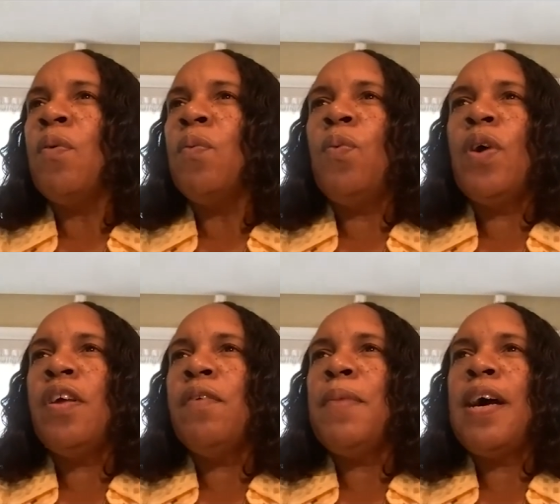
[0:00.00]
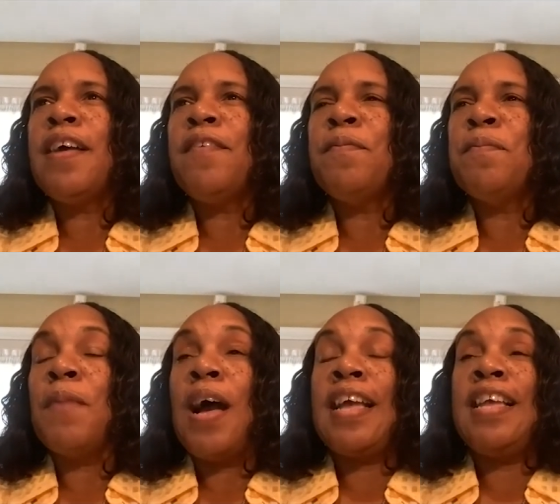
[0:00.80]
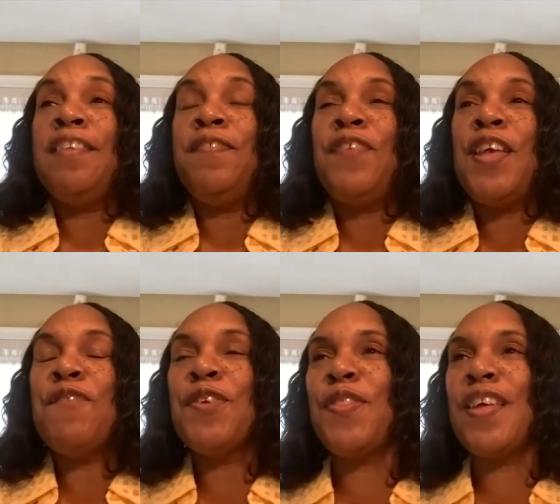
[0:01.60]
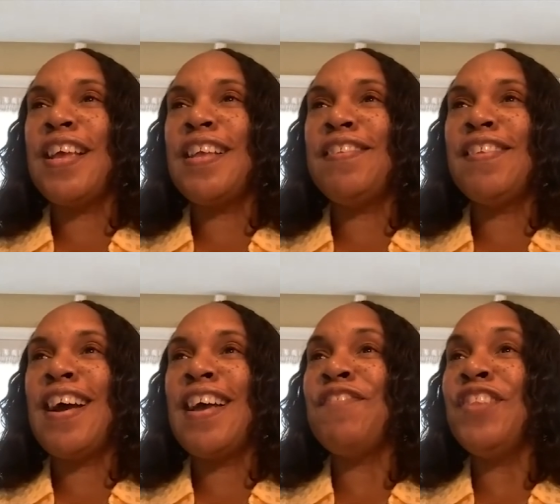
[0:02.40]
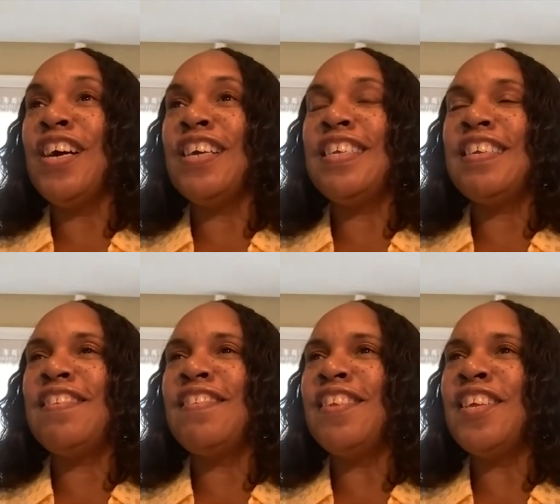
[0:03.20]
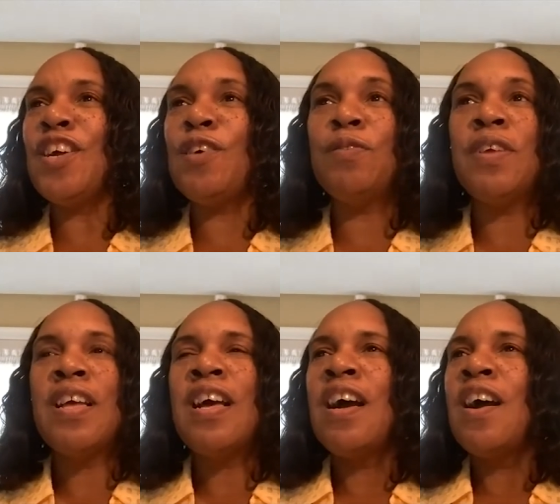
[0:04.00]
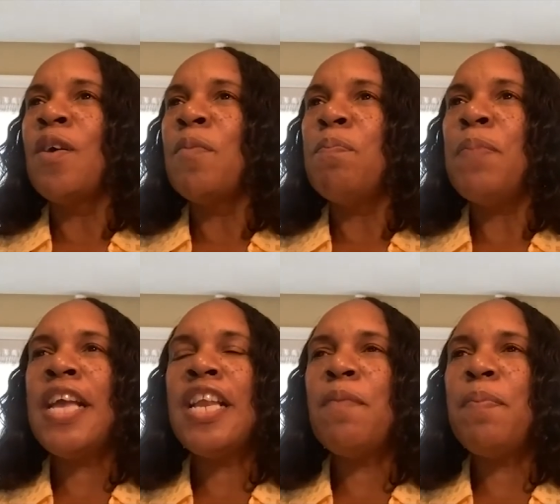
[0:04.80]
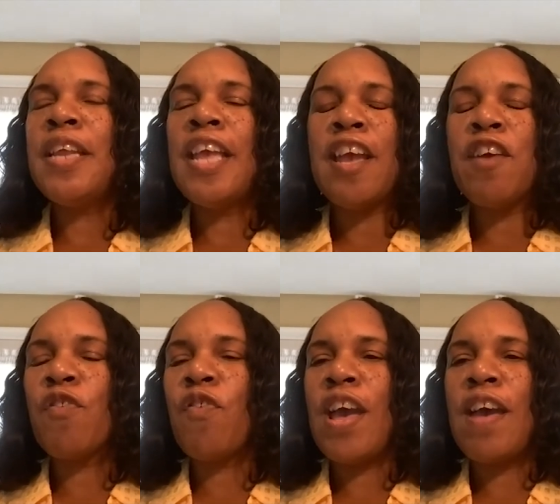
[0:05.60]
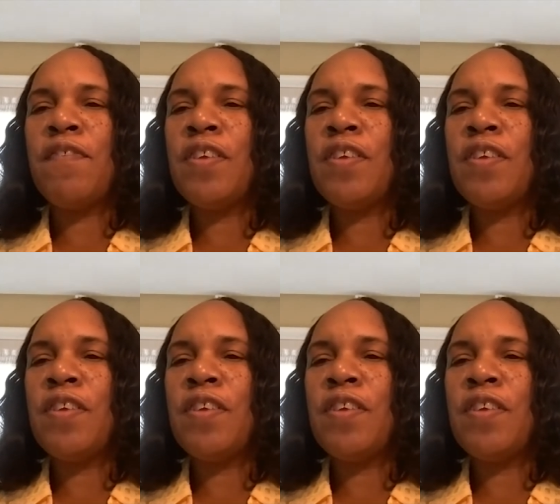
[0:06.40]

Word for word: one of my, I guess, favorite things I've done is, you know, being up in the aircraft